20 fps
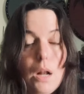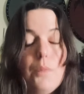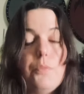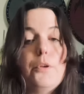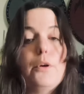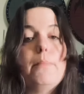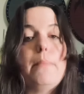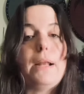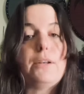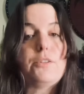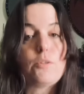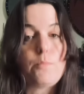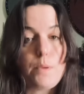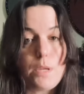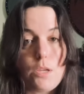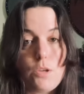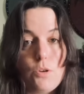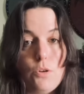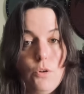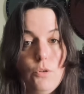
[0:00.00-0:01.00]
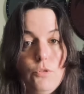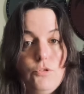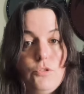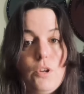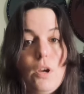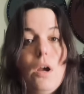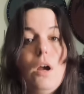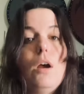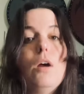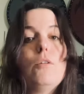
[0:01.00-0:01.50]
They're meant to be used
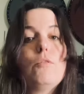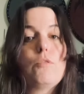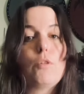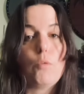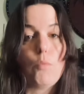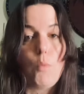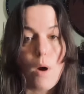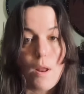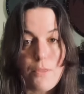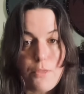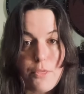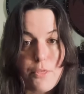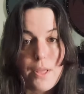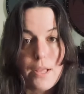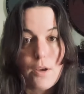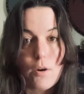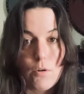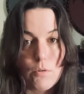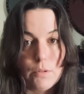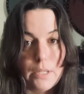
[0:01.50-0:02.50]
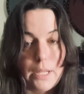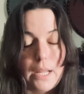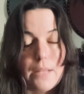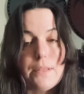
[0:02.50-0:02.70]
for one thing only,